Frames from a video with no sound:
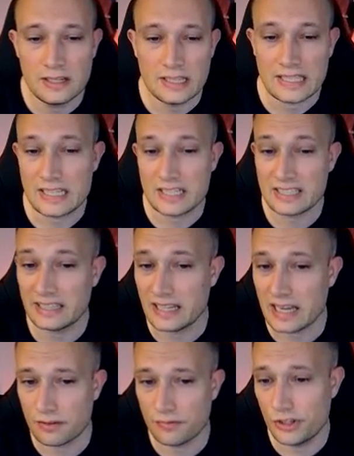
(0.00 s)
Then there's a
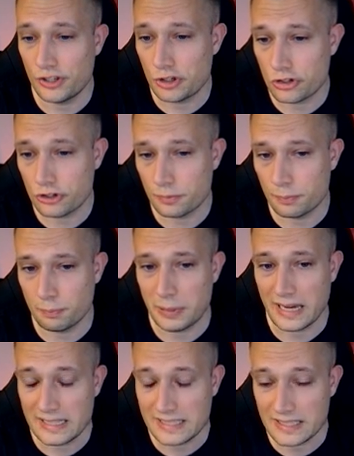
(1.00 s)
lack of future
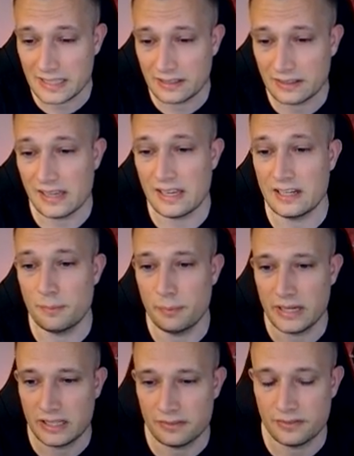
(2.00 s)
pacing in the
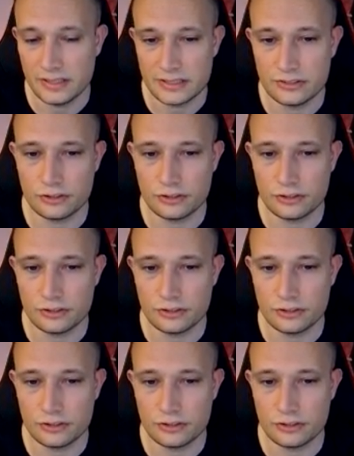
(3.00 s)
benefits.